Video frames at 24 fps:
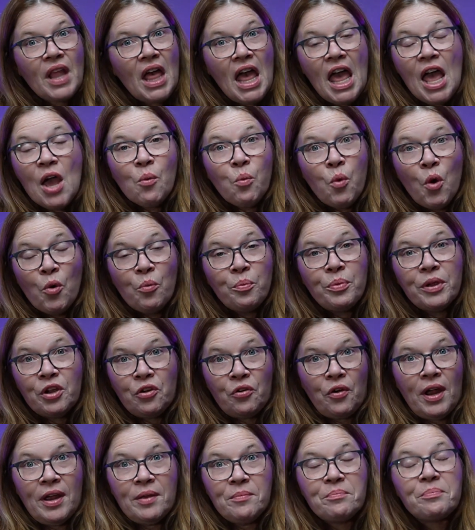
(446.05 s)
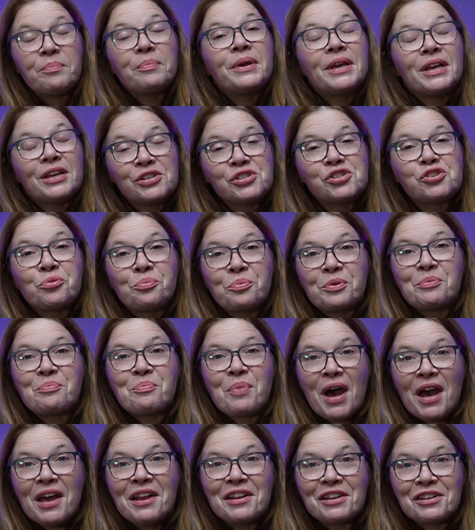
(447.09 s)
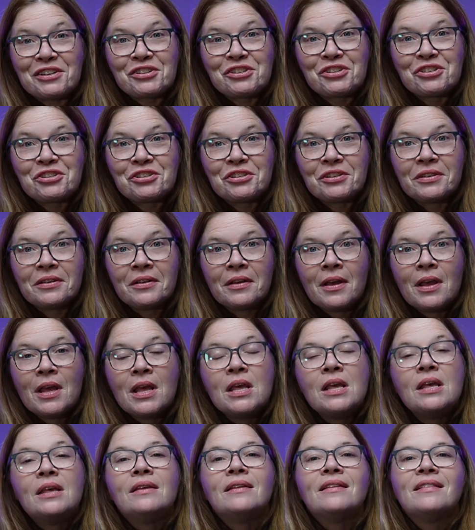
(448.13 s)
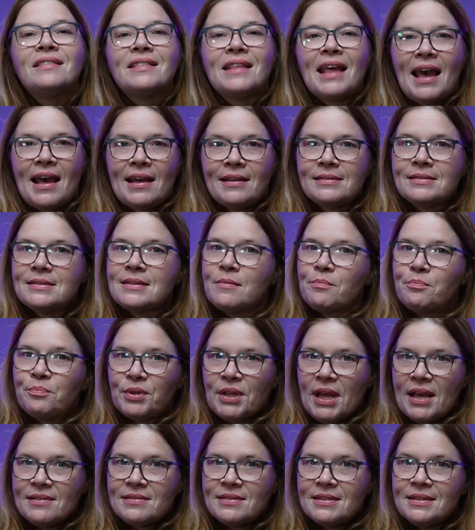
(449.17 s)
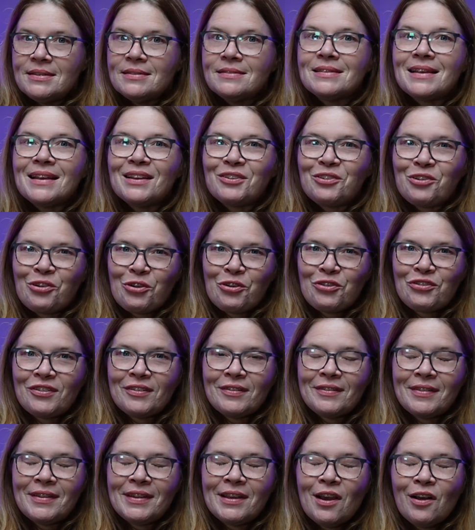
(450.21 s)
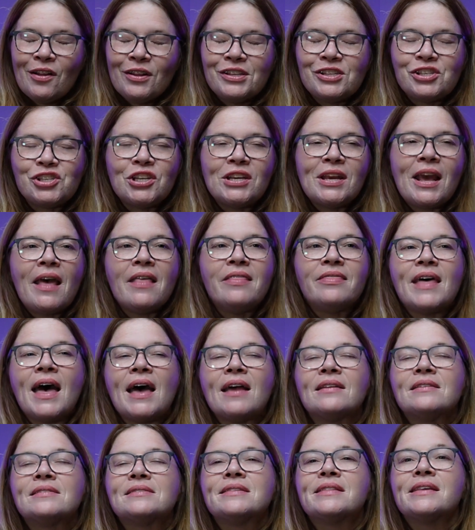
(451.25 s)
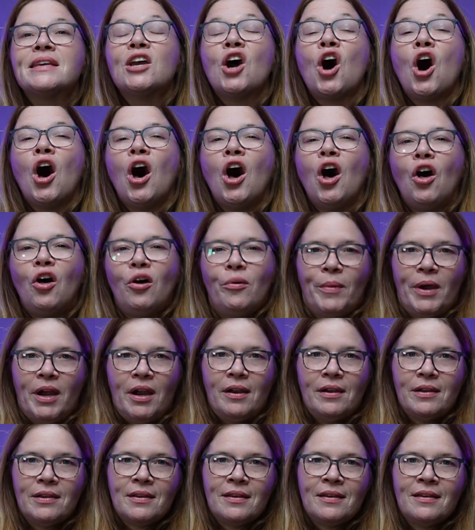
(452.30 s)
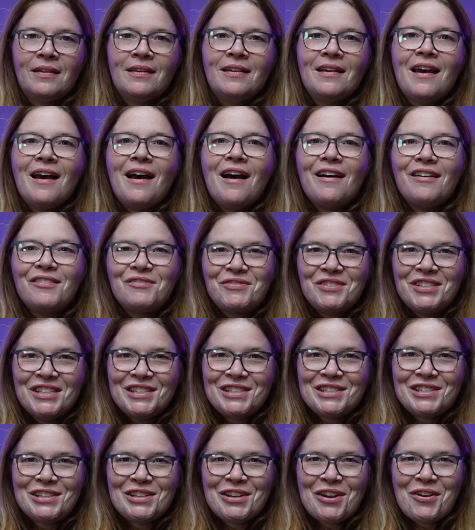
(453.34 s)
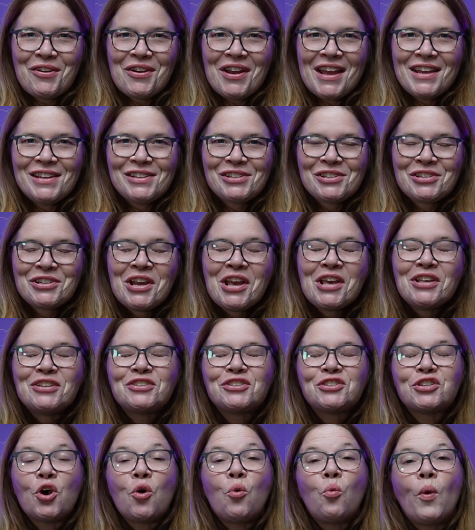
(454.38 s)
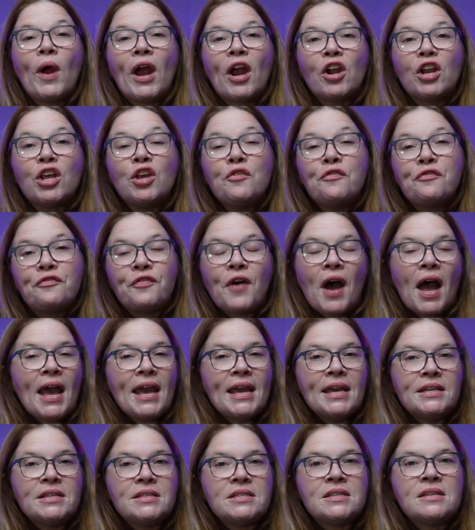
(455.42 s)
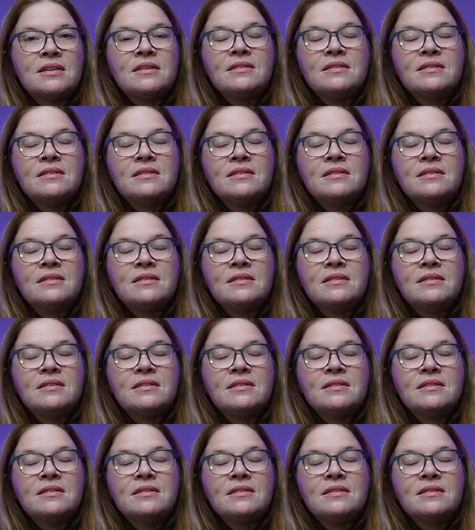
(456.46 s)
it won't be great because you'll be punished. That's blessings and curses theology, and that is the hallmark of DTRH. So where do you find